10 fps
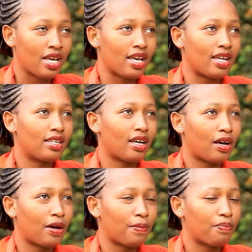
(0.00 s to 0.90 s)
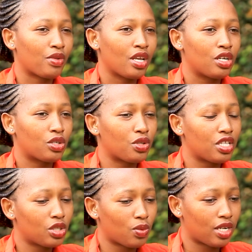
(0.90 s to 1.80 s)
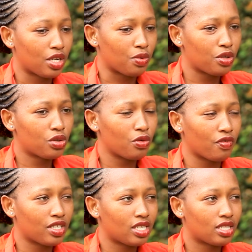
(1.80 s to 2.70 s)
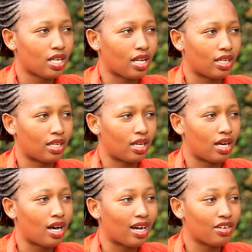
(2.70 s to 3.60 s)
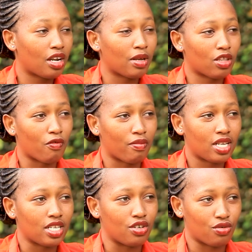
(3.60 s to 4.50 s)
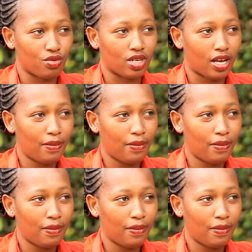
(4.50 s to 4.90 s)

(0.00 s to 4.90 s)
And so this one day, we used to visit a grandmother of mine in Runda.